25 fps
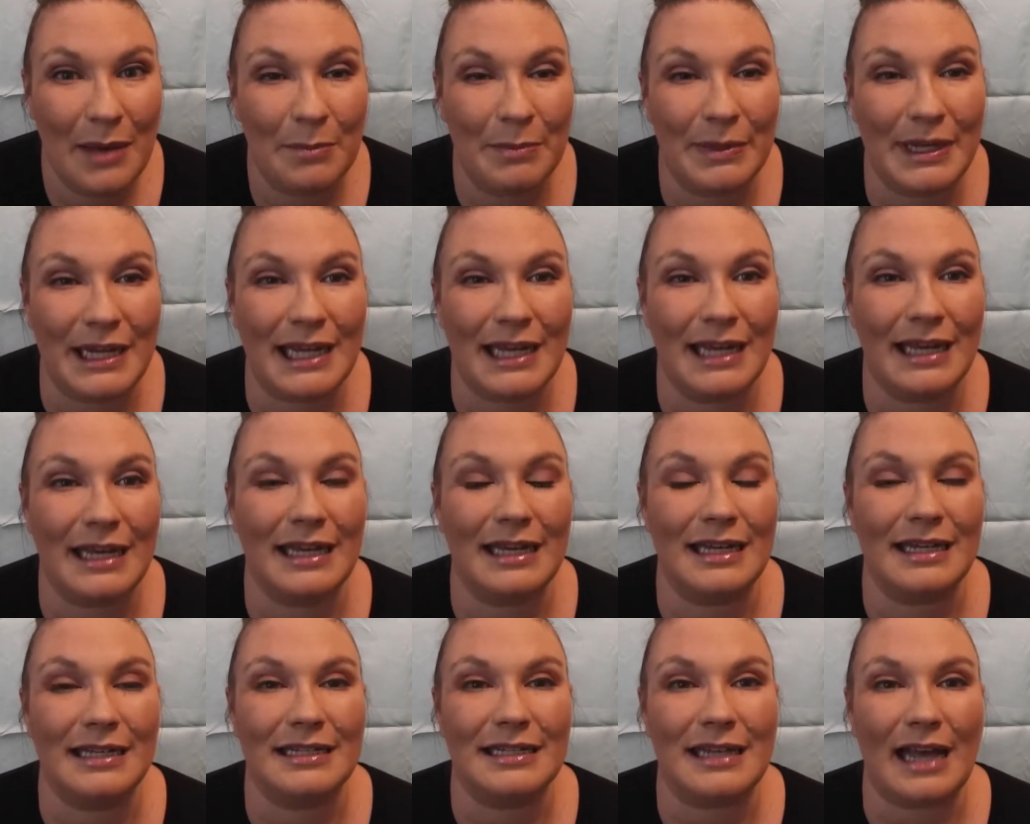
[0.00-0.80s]

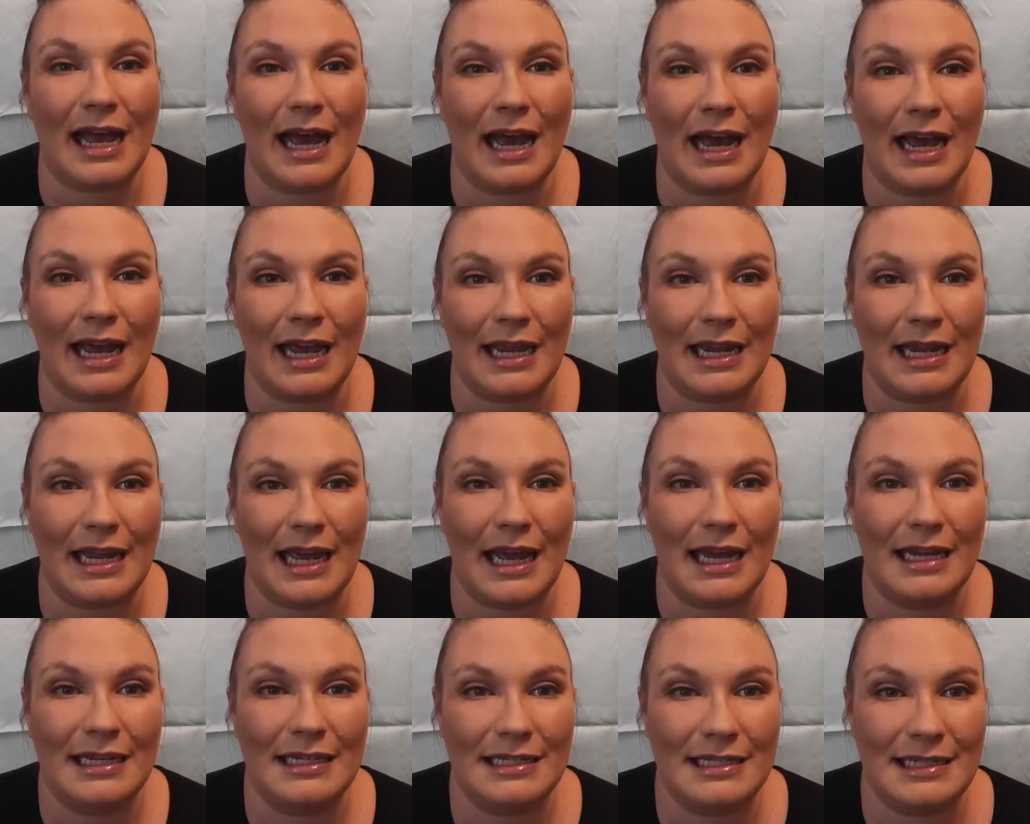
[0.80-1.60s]
because I
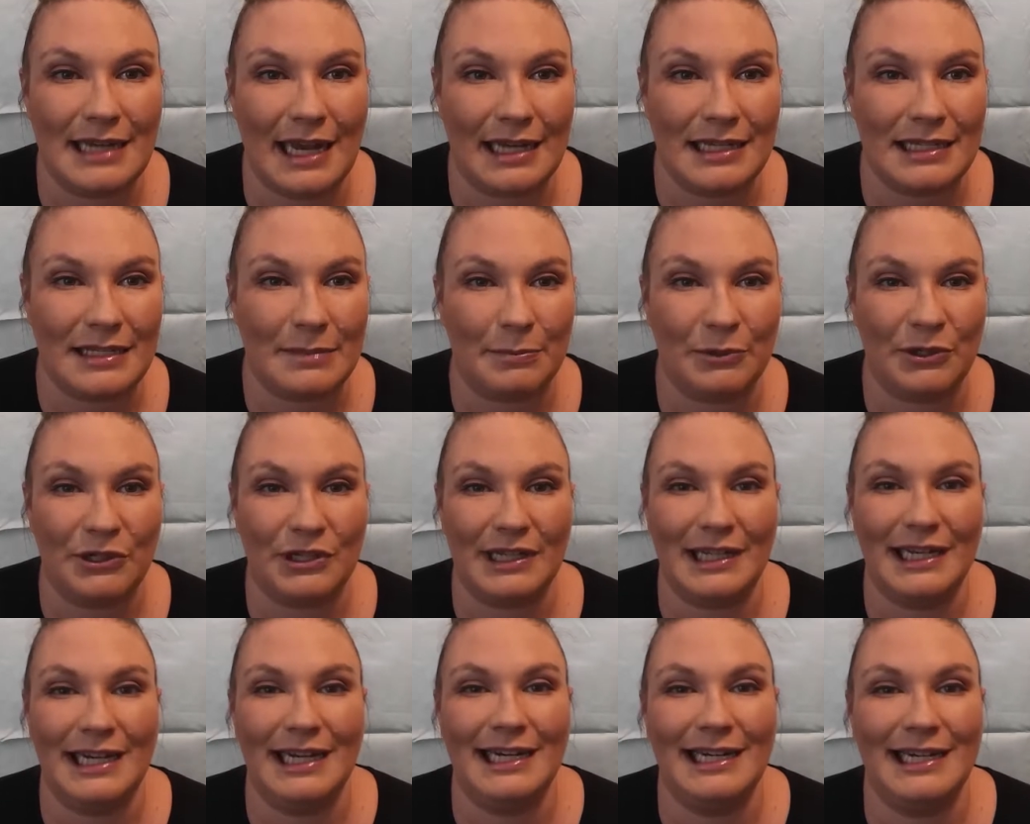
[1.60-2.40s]

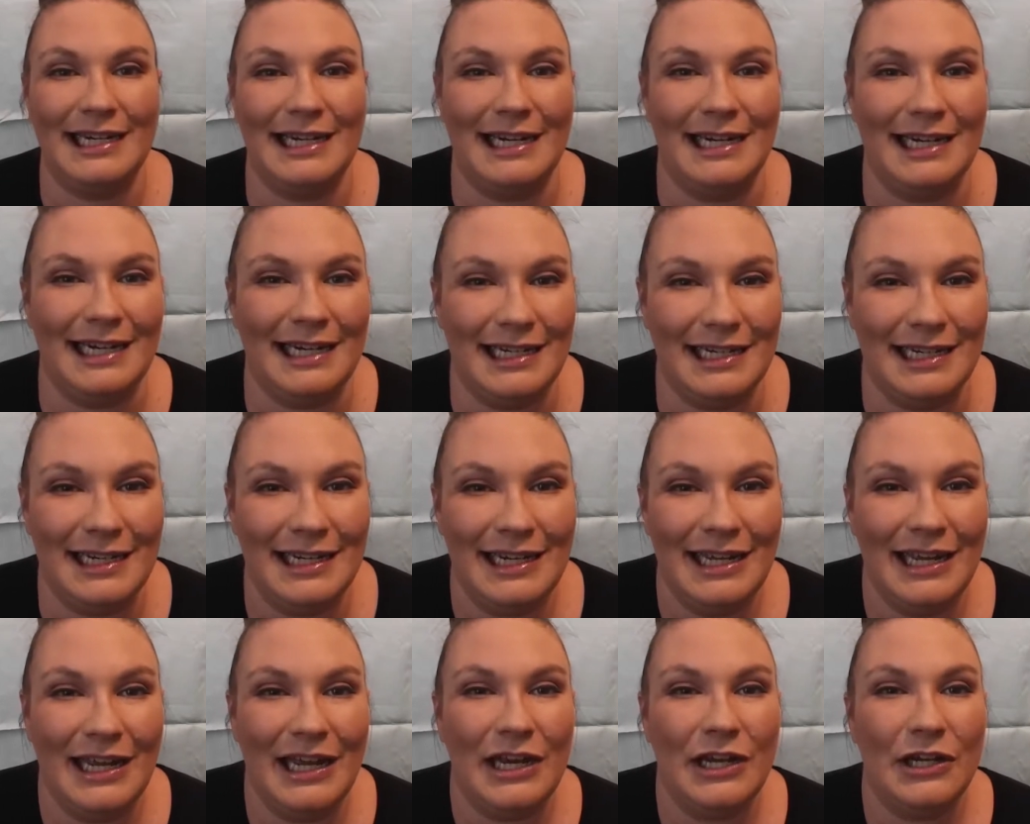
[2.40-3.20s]
desperately need
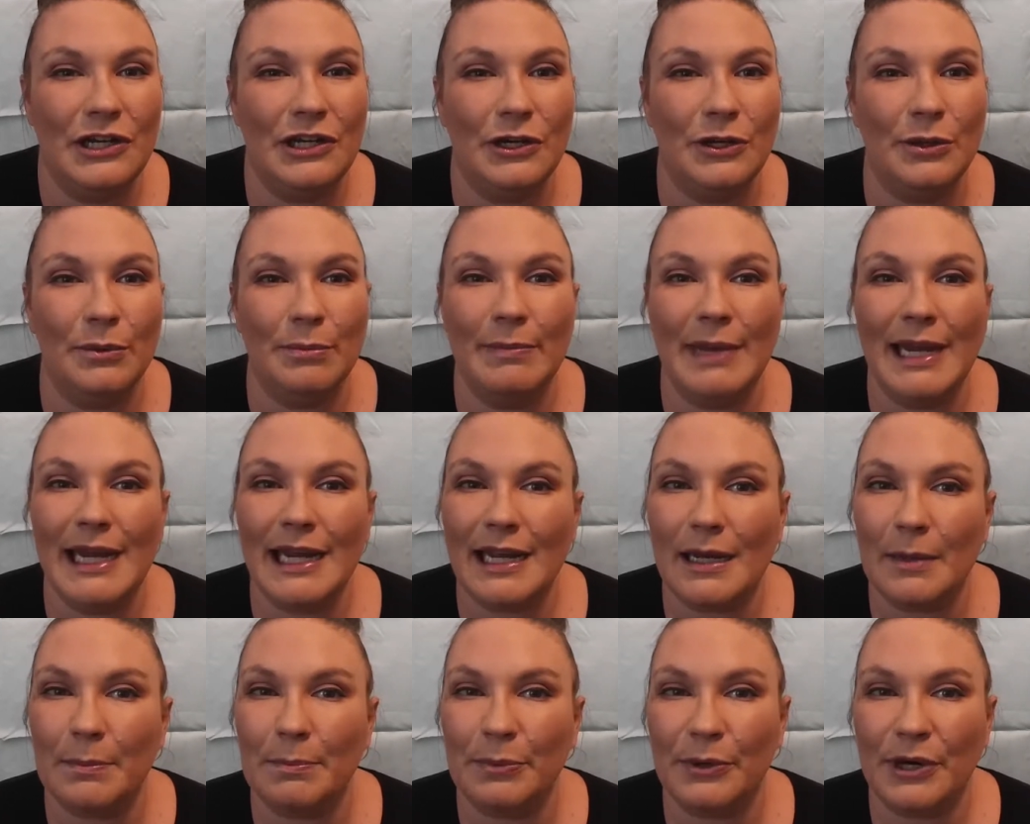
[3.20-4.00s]
new
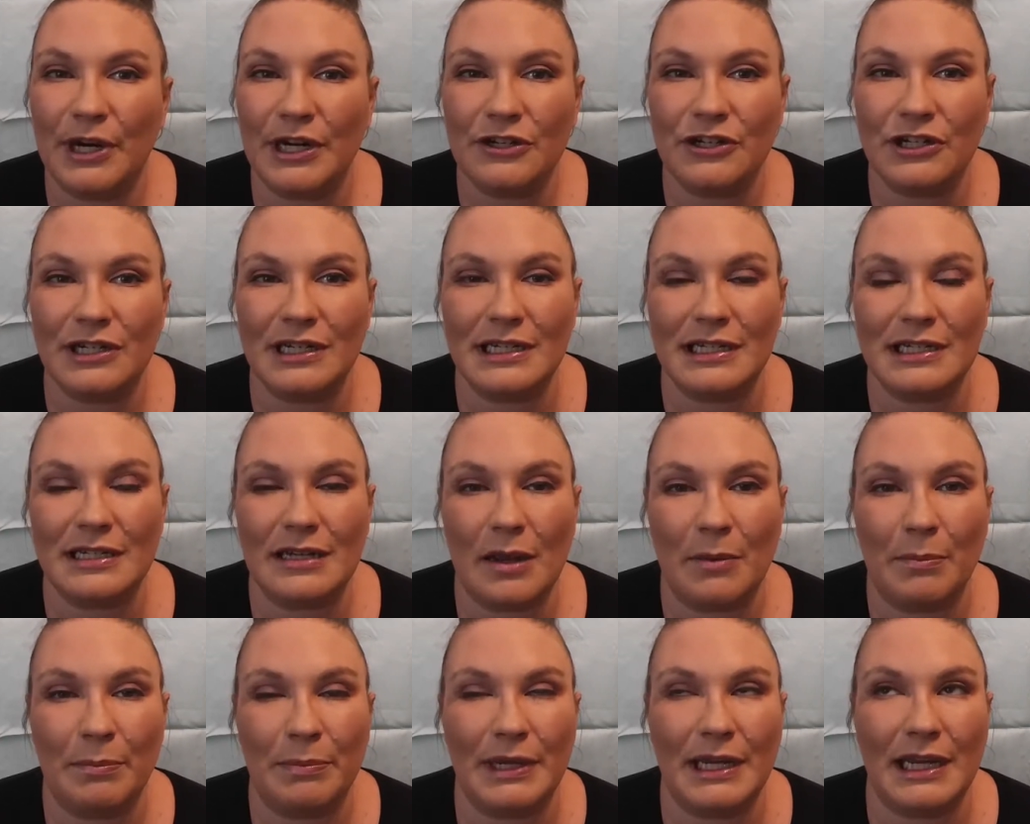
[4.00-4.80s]
makeup brushes
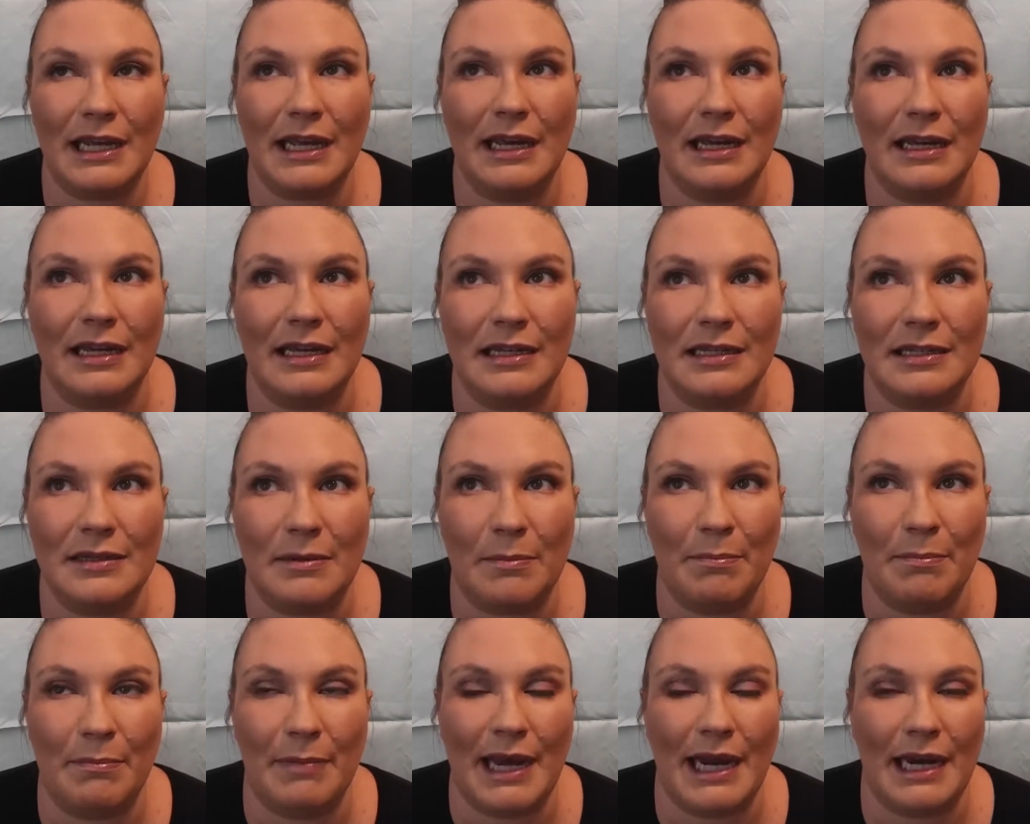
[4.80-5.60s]
because
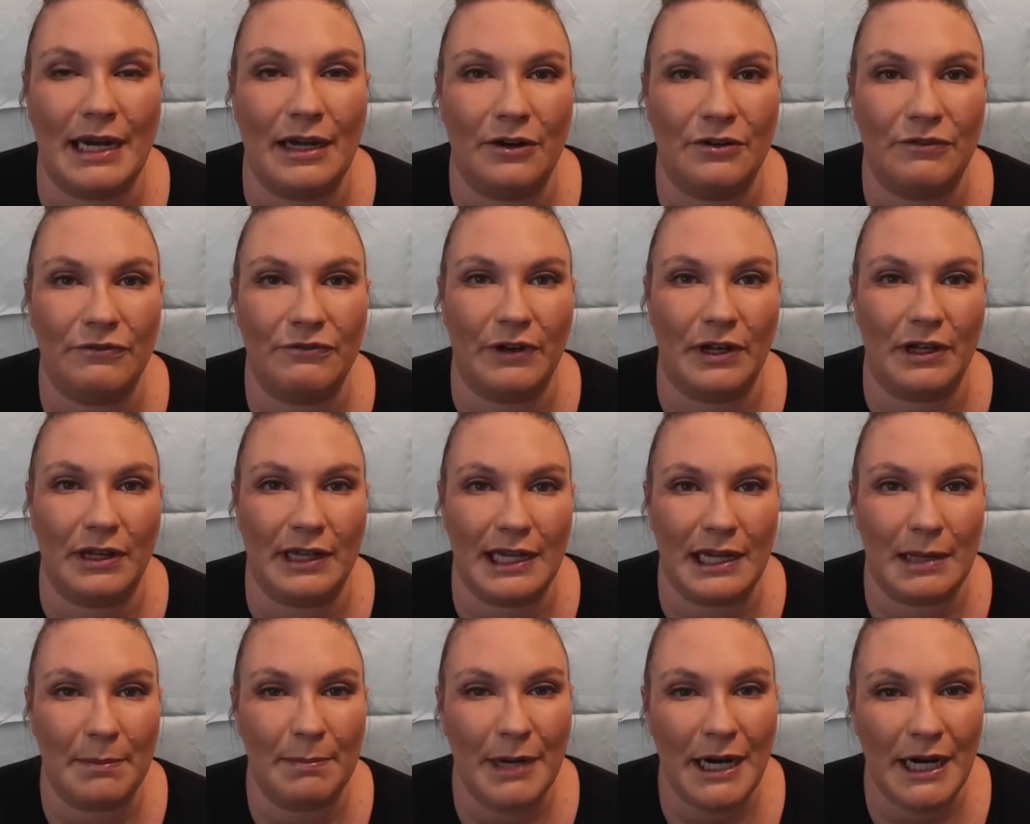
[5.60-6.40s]
mine are
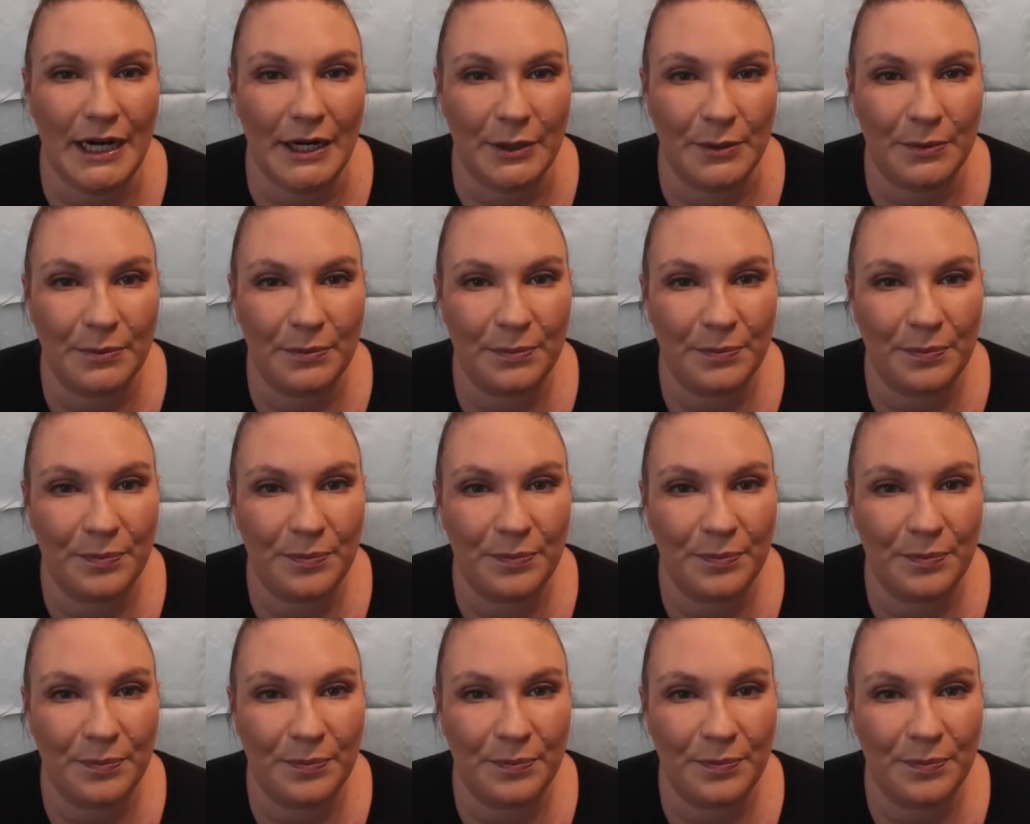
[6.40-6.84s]
falling apart.